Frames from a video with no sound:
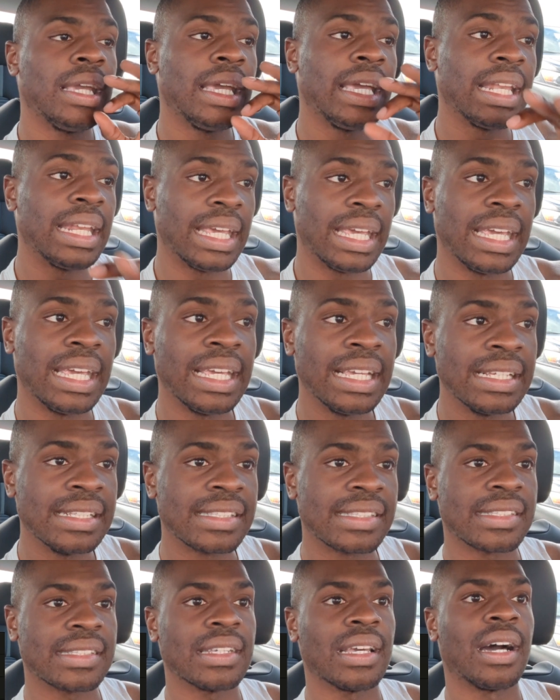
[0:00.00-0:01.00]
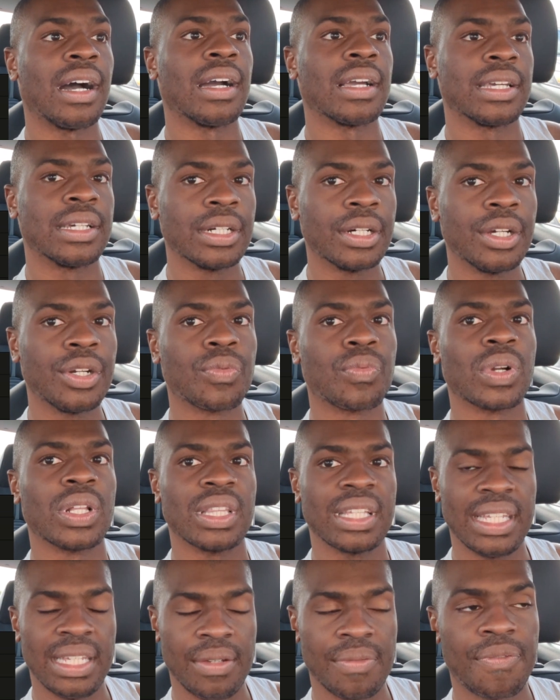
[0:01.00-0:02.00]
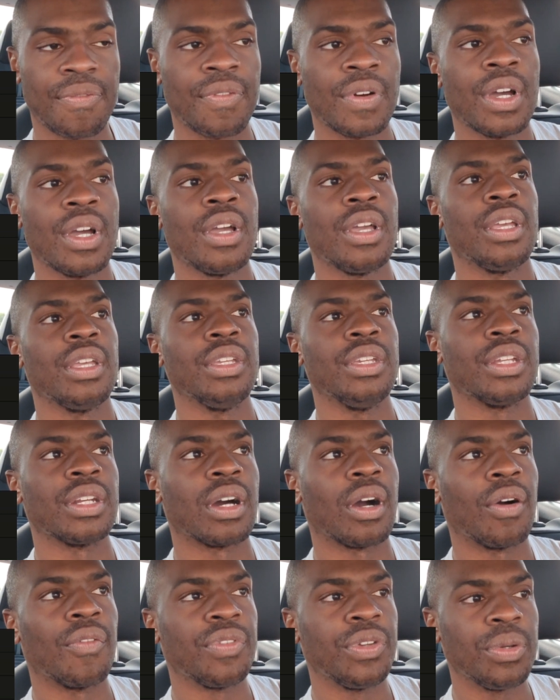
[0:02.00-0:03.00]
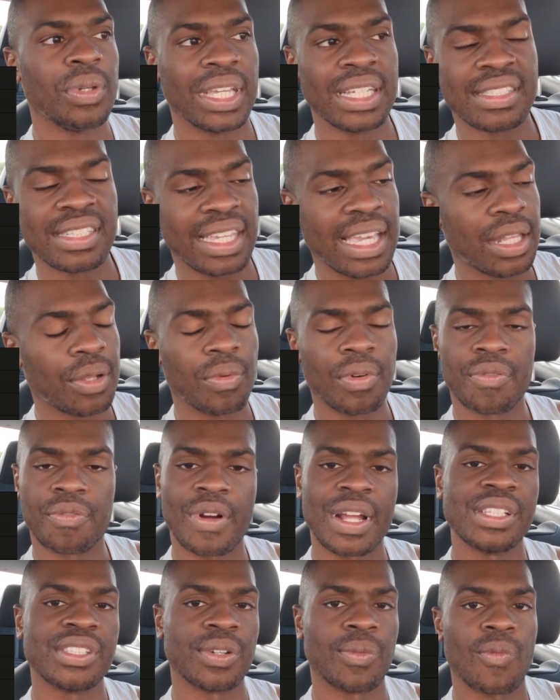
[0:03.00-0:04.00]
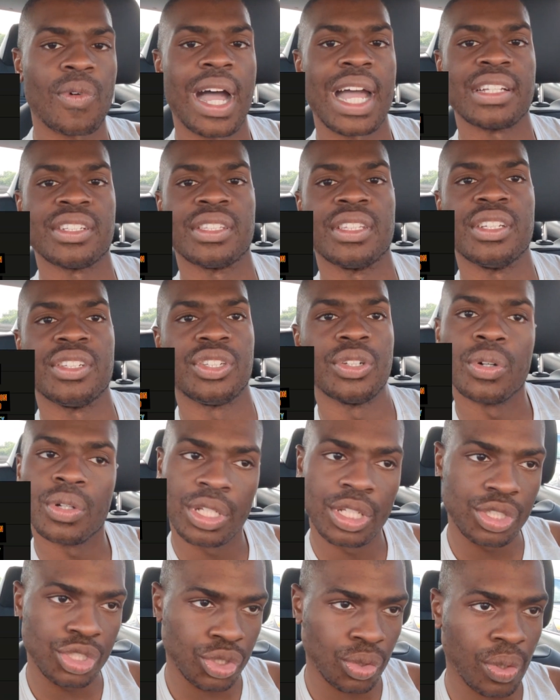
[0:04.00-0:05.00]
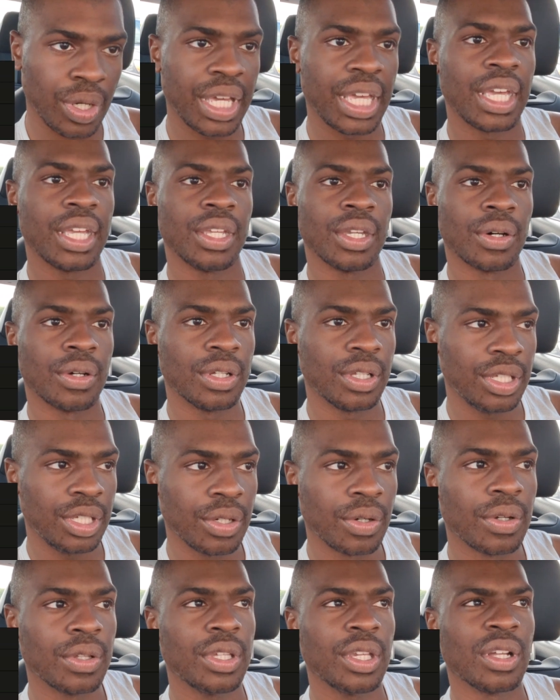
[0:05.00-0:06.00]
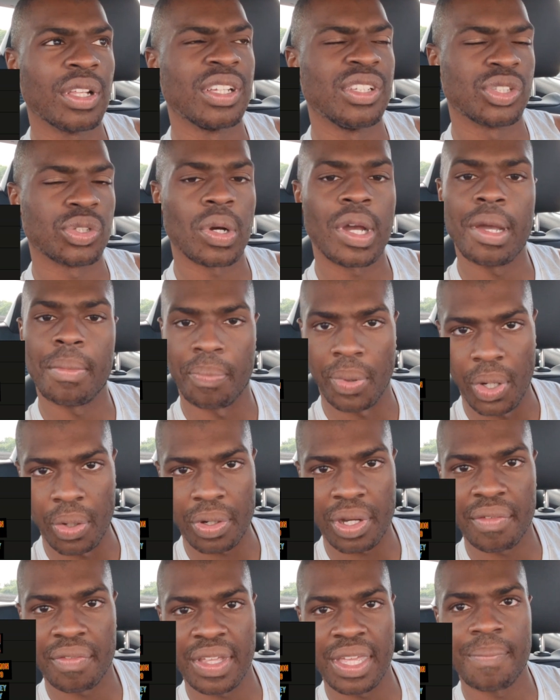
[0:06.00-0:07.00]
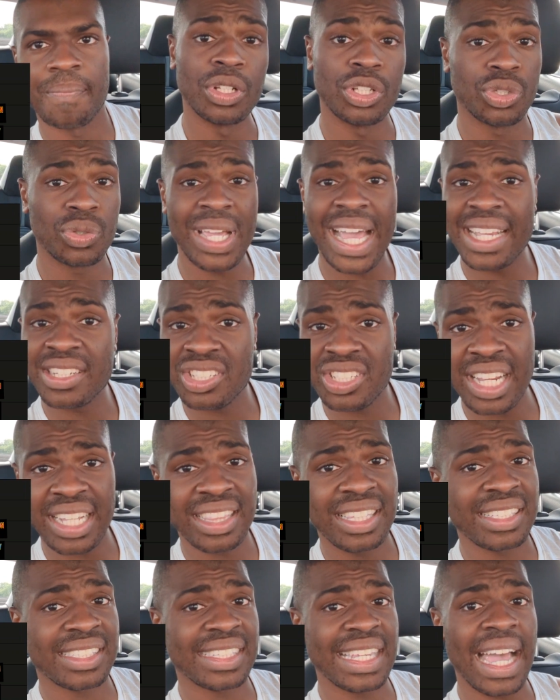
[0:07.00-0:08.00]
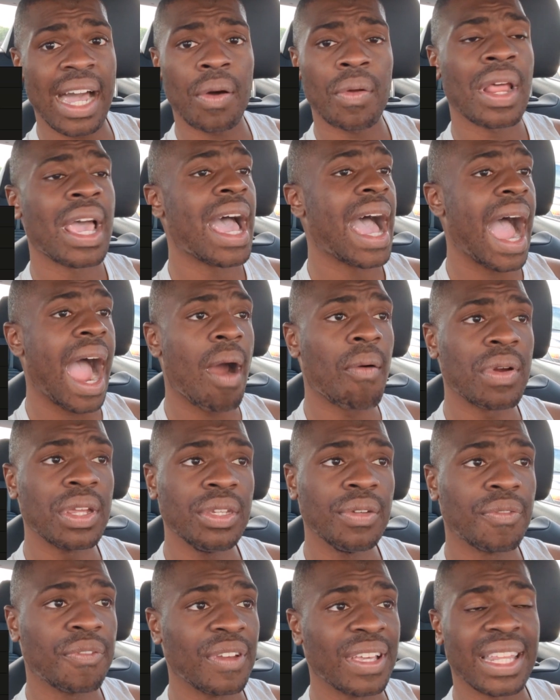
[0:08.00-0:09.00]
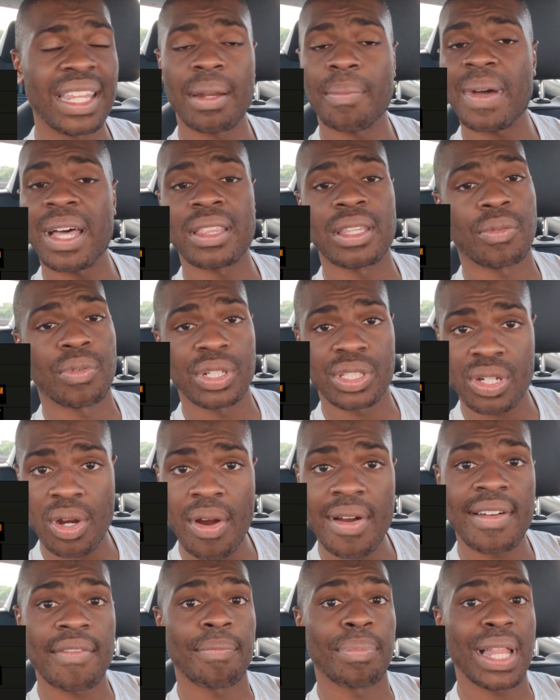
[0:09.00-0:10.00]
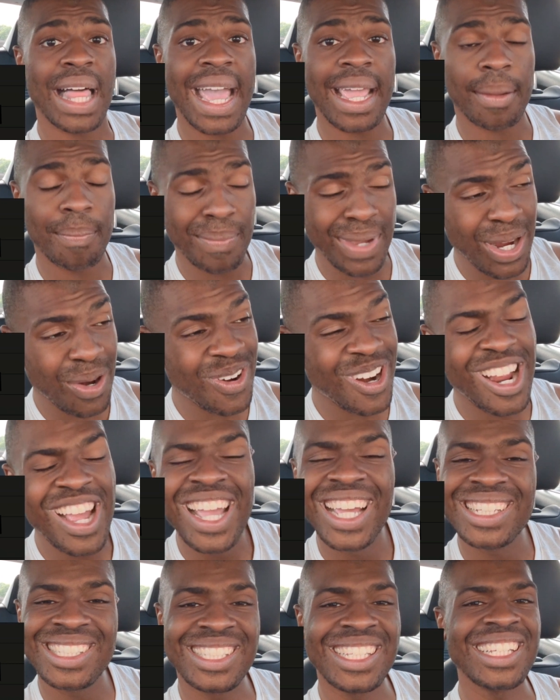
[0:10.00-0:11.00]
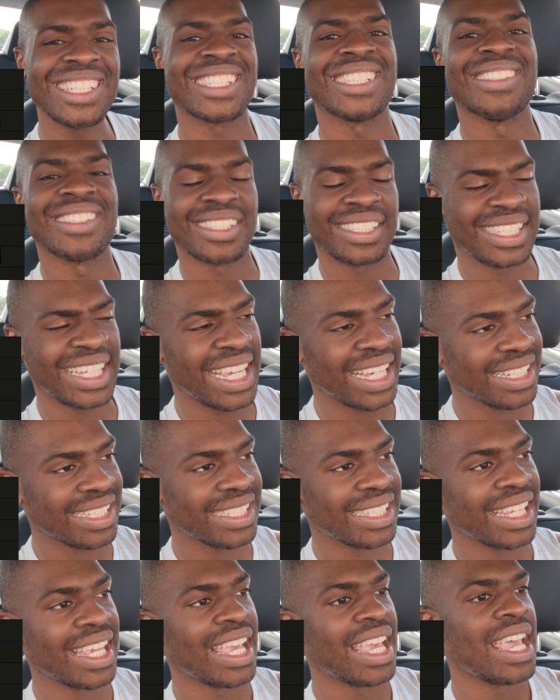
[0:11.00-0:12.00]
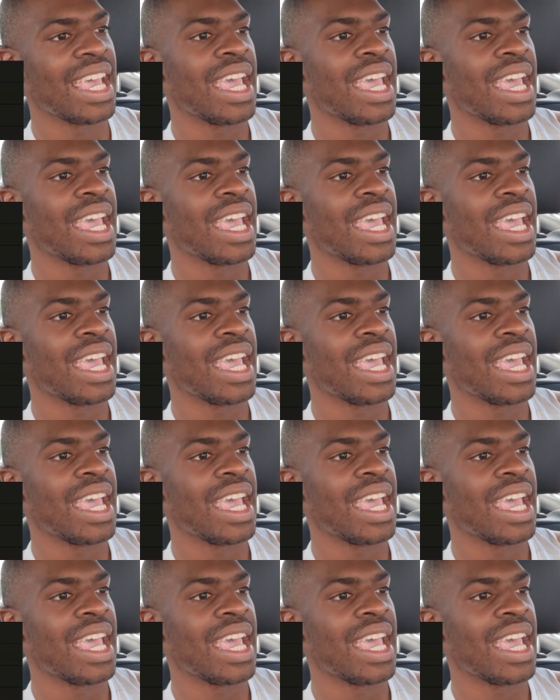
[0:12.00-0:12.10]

it is a good relief. You know, if you get together with friends and watch this, you'll enjoy it. You'll enjoy a bulk of it. Oh, did you guys check this out? How are you feeling about the return of Black Mirror season 6?